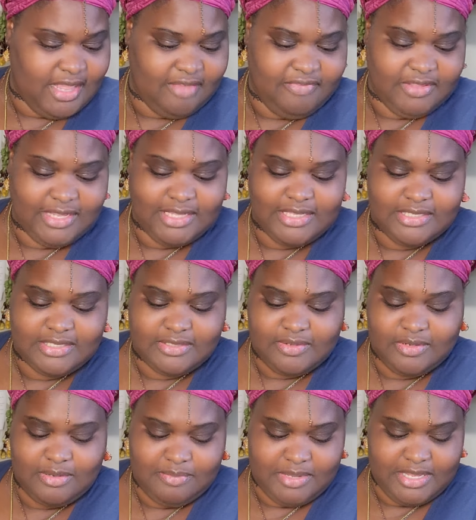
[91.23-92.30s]
I feel like this is
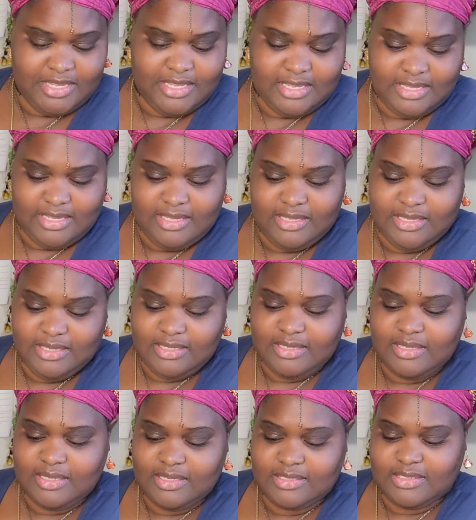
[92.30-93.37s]
going to be
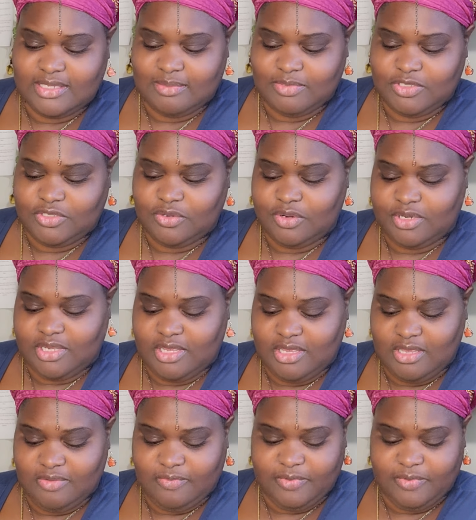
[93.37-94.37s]
some sort of